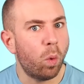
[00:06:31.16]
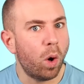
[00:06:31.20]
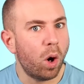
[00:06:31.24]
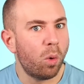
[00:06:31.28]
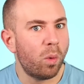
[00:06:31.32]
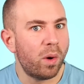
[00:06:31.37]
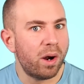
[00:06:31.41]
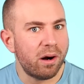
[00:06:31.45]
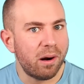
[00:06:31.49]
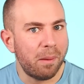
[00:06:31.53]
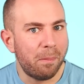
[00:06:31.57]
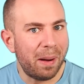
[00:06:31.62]
what
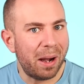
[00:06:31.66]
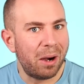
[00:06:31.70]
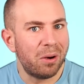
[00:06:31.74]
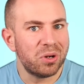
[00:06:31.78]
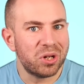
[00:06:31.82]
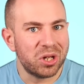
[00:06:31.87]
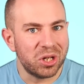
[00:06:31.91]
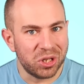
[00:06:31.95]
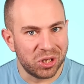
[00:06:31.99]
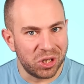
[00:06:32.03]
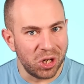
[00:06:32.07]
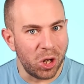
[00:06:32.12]
we're about
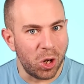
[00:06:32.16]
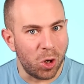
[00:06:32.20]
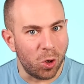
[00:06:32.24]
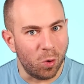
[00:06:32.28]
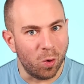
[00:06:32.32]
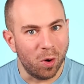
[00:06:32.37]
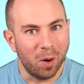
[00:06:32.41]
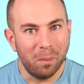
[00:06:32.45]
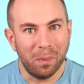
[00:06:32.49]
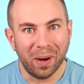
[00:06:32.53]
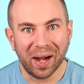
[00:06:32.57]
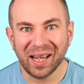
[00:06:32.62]
to
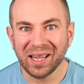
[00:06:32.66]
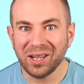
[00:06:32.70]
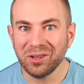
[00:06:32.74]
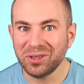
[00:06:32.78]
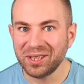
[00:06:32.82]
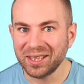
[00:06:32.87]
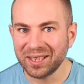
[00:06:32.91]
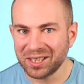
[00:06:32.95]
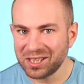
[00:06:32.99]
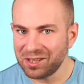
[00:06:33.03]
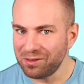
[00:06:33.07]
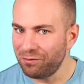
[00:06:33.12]
do by
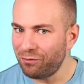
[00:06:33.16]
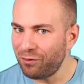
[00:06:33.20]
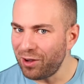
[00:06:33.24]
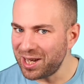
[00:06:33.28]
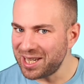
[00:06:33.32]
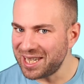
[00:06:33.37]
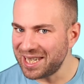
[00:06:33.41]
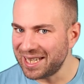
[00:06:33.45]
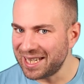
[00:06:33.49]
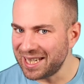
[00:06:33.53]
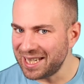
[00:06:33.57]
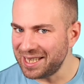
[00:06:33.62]
using
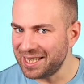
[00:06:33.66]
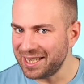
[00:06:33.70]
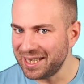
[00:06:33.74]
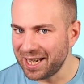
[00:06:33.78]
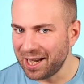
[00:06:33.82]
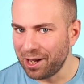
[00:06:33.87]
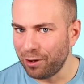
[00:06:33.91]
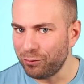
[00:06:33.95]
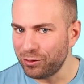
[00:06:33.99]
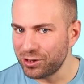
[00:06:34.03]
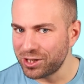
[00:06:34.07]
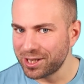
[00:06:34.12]
synthetic
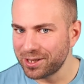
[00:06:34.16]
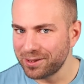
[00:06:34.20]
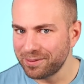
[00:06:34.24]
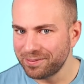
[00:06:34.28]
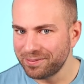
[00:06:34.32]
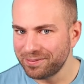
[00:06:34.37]
ETFs.